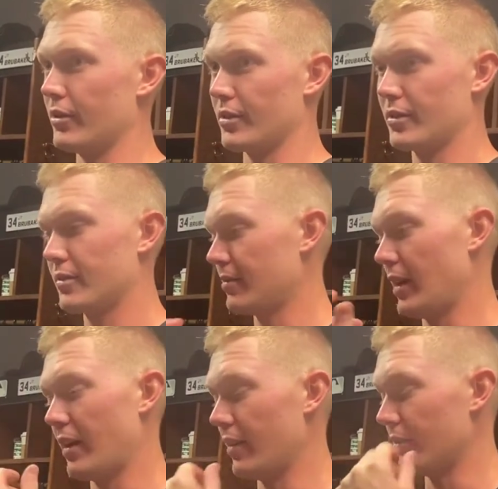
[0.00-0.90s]
I don't
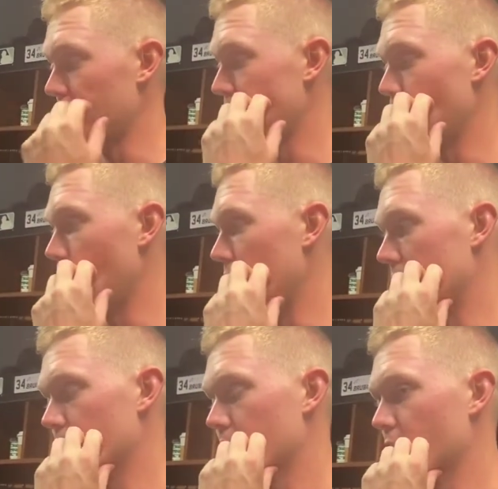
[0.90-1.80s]
know, some
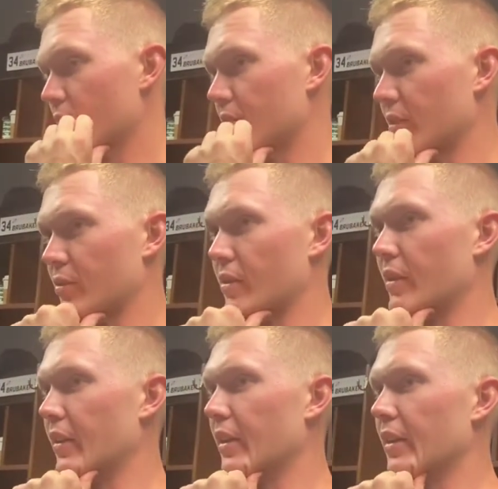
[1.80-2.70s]
weird stuff going
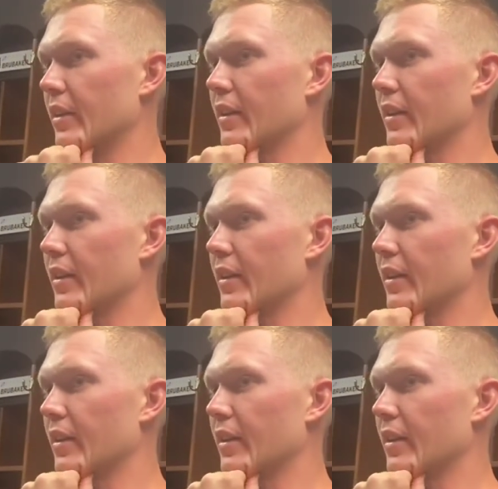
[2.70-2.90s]
on that inning.